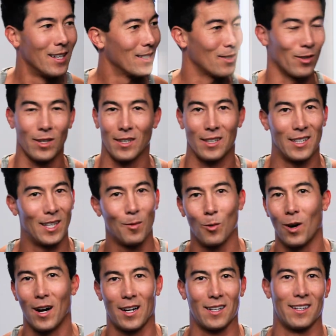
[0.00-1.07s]
So you can keep
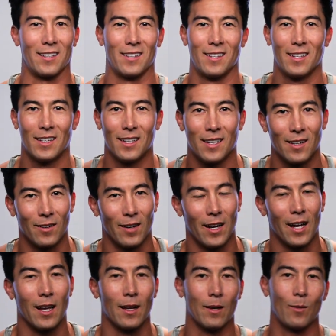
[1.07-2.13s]
walking, right?
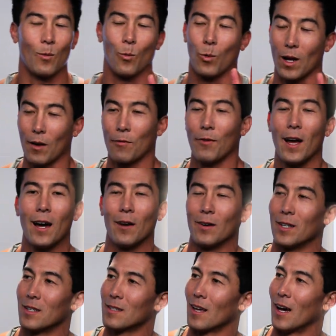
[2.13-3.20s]
And what I found
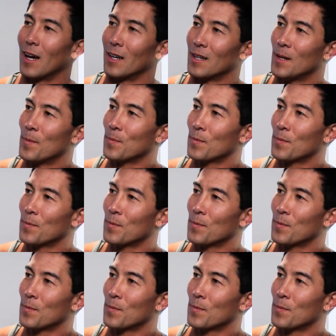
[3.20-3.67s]
is that